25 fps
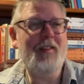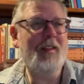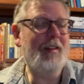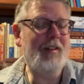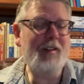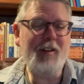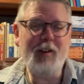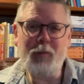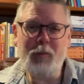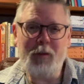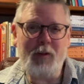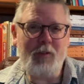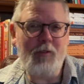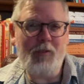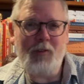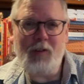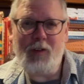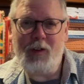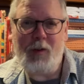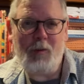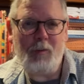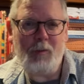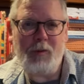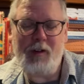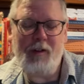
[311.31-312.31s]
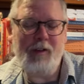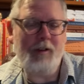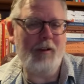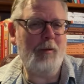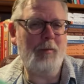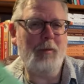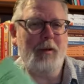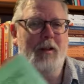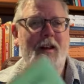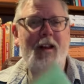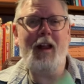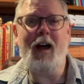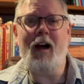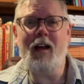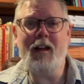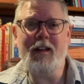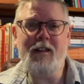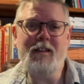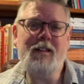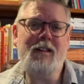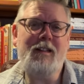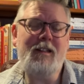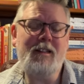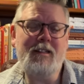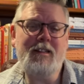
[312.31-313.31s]
They should have been filmed. It should have been an
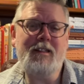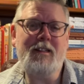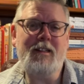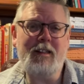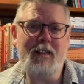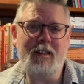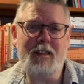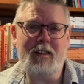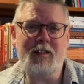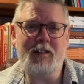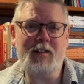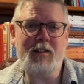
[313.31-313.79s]
ITC